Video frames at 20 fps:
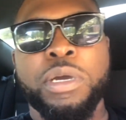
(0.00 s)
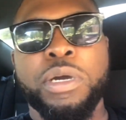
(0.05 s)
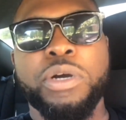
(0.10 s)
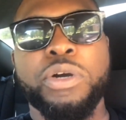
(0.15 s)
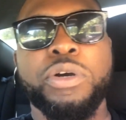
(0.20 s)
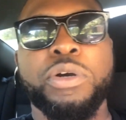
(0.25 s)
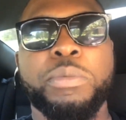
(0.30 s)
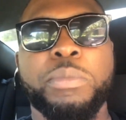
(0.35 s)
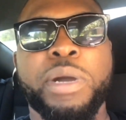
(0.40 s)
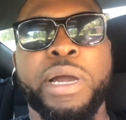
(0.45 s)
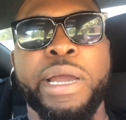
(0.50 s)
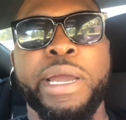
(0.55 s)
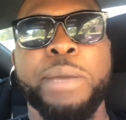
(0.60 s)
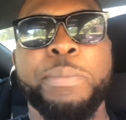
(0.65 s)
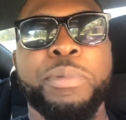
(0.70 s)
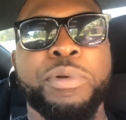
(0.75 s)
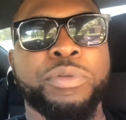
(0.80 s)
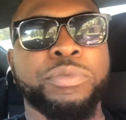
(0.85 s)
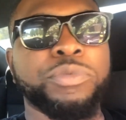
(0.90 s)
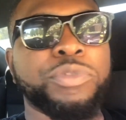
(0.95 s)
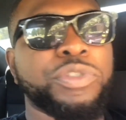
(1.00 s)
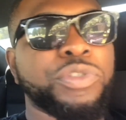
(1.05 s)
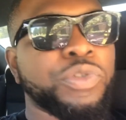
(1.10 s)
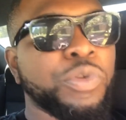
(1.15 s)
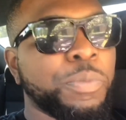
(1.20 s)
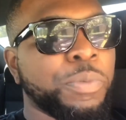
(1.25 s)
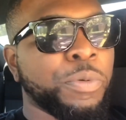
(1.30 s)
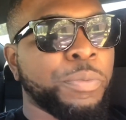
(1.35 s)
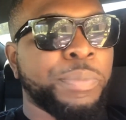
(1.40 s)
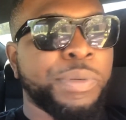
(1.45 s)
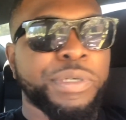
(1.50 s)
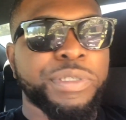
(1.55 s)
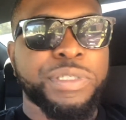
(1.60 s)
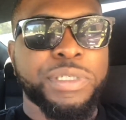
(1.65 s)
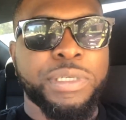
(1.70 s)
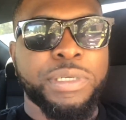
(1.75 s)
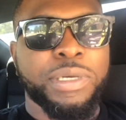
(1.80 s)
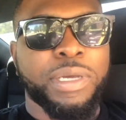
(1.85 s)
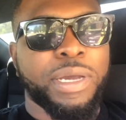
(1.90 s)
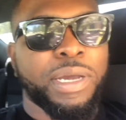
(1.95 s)
I have been super
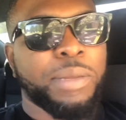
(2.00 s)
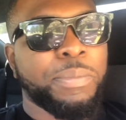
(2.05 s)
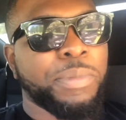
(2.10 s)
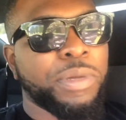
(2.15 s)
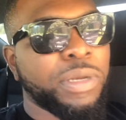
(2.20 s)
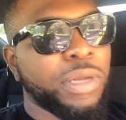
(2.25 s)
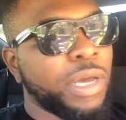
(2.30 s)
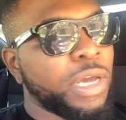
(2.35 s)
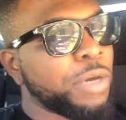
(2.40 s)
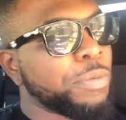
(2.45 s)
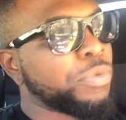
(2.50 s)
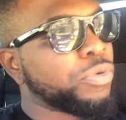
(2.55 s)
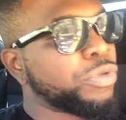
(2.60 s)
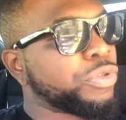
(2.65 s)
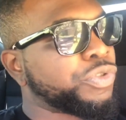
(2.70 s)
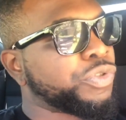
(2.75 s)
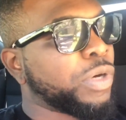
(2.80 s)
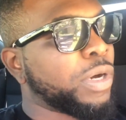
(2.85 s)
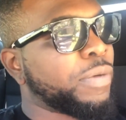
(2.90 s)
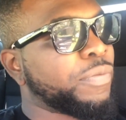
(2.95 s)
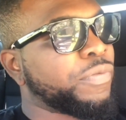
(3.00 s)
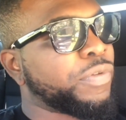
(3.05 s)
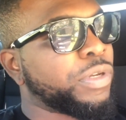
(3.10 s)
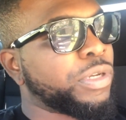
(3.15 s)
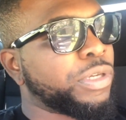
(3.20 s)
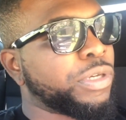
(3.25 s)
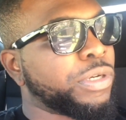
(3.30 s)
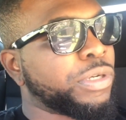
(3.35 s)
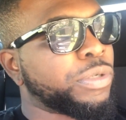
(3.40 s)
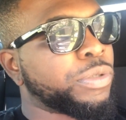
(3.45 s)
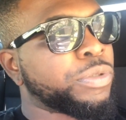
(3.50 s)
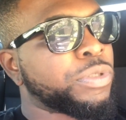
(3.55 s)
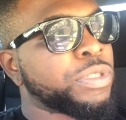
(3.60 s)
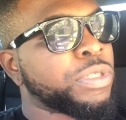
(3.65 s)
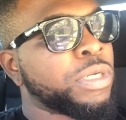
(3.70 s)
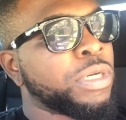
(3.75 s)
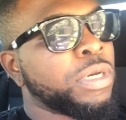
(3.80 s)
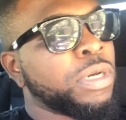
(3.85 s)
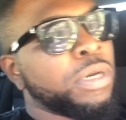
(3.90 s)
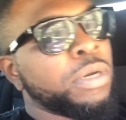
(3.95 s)
busy, haven't been able to drop videos,
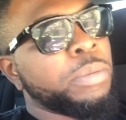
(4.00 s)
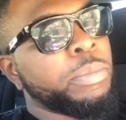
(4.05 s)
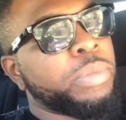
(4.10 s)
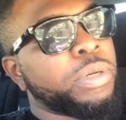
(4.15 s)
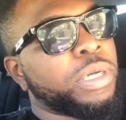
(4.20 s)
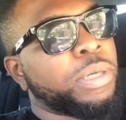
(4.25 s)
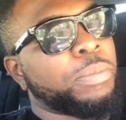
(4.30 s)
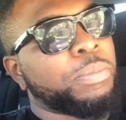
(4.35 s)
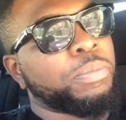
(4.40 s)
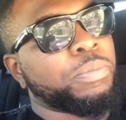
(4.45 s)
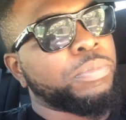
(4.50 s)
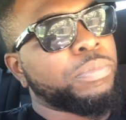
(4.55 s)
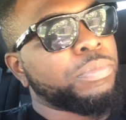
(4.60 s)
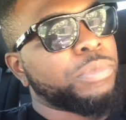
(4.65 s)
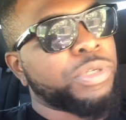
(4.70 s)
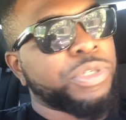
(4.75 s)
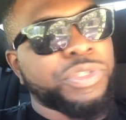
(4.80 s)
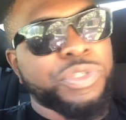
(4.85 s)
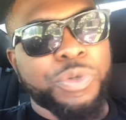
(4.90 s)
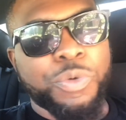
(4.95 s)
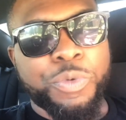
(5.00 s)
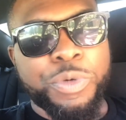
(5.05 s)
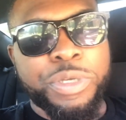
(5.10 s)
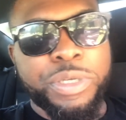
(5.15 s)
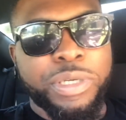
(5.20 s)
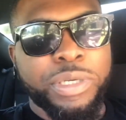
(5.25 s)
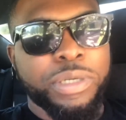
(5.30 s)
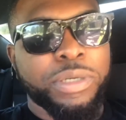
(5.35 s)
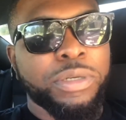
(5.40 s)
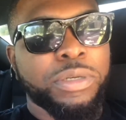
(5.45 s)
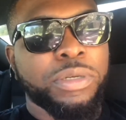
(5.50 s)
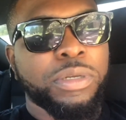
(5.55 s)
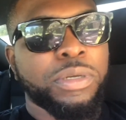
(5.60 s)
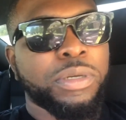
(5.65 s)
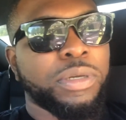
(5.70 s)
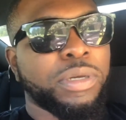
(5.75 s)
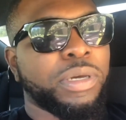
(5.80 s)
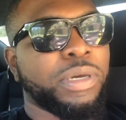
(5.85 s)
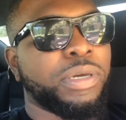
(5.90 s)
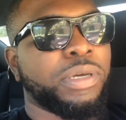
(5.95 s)
but it's the weekend
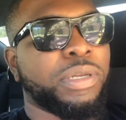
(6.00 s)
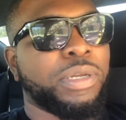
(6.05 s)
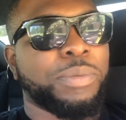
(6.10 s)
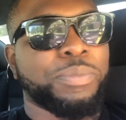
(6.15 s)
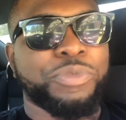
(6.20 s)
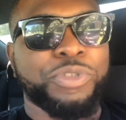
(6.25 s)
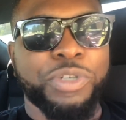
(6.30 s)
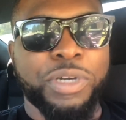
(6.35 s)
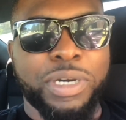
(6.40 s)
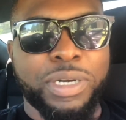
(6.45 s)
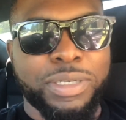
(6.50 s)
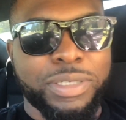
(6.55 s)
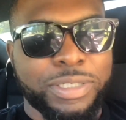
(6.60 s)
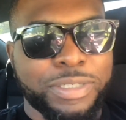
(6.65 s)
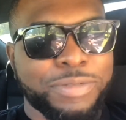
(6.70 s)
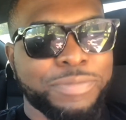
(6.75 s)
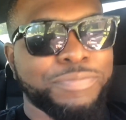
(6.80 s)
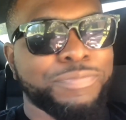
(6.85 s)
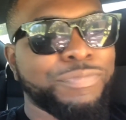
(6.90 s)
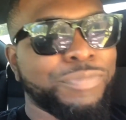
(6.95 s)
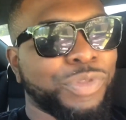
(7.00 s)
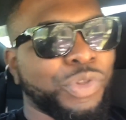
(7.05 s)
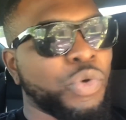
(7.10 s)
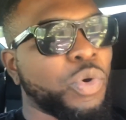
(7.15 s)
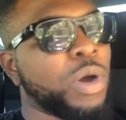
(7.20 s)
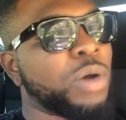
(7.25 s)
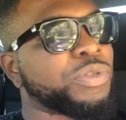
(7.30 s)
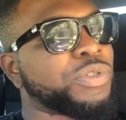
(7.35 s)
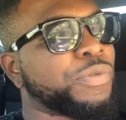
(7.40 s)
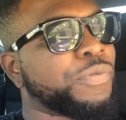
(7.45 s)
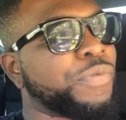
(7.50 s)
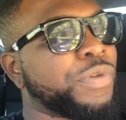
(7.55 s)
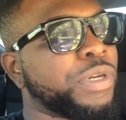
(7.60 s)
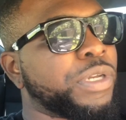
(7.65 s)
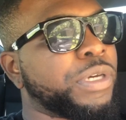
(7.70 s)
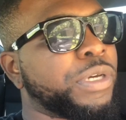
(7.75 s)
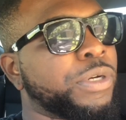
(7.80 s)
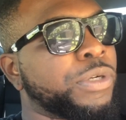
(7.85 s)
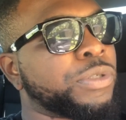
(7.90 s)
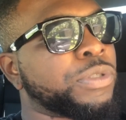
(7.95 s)
and I'm trying to throw out some
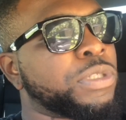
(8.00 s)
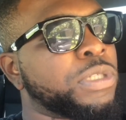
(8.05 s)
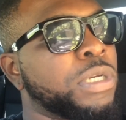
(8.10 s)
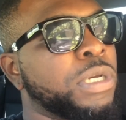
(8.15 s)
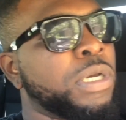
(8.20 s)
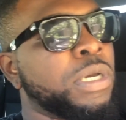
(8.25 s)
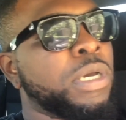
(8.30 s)
videos.